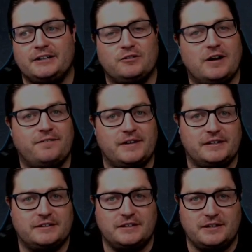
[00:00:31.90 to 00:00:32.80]

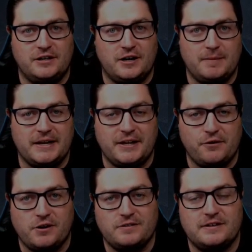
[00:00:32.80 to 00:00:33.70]
graphics and, you know, making
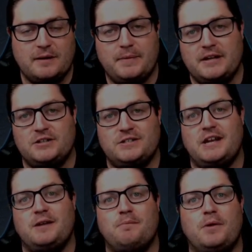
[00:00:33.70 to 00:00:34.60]
your own sub badges
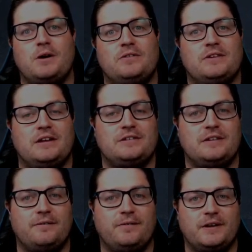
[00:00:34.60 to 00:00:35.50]
and emotes and
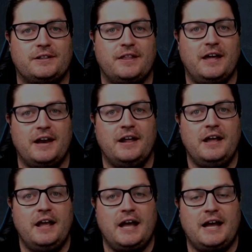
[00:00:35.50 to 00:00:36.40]
stuff like that.
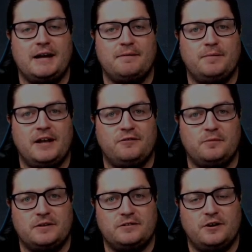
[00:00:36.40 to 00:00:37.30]
As for
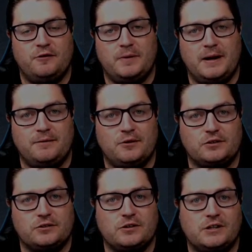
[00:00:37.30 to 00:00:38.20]
myself, my name is
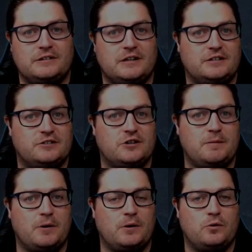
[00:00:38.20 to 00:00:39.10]
OzGrillus. I
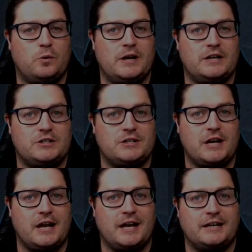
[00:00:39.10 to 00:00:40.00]
stream on Twitch.
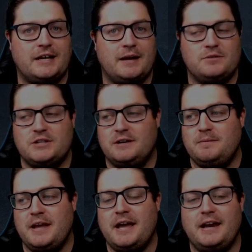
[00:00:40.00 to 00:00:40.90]
Come check
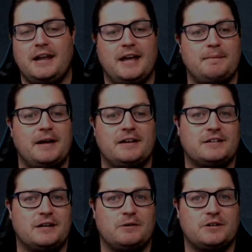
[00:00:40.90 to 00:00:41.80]
me out. Ask
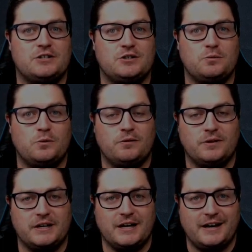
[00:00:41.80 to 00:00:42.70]
any questions you want
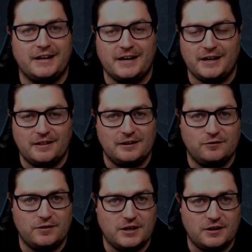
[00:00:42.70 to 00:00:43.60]
regarding any of
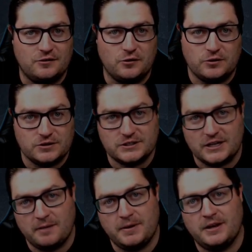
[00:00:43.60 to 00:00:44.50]
these videos, or just
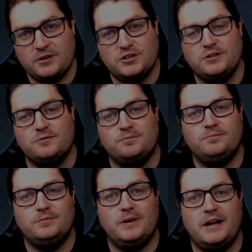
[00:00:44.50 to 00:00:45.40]
come and chill.
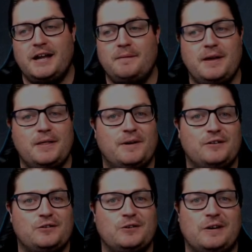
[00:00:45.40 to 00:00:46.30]
Either way
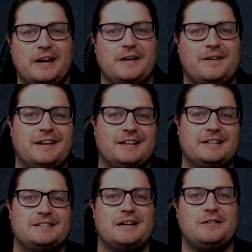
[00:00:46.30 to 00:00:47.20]
is good. Anyway,
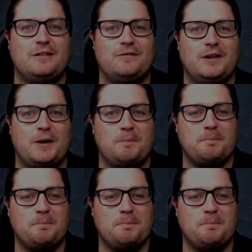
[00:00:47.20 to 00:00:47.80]
let's get into the video.